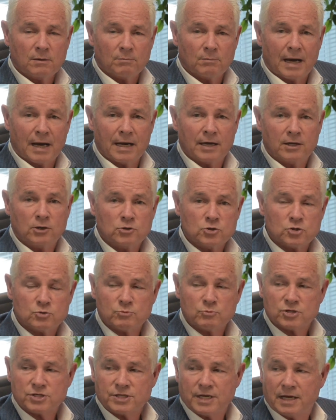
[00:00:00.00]
buy a used
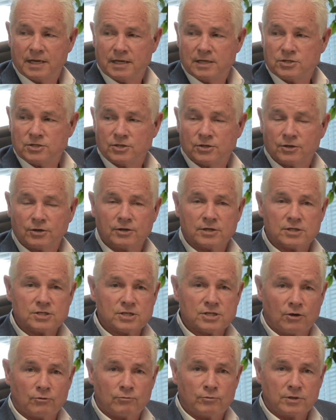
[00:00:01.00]
Mercedes, and they're going to
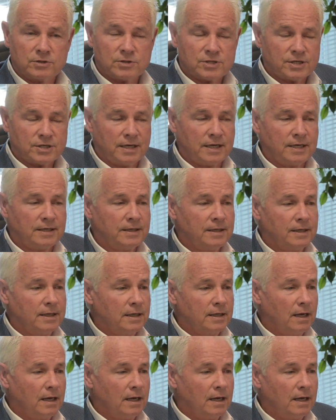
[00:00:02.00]
sell real estate.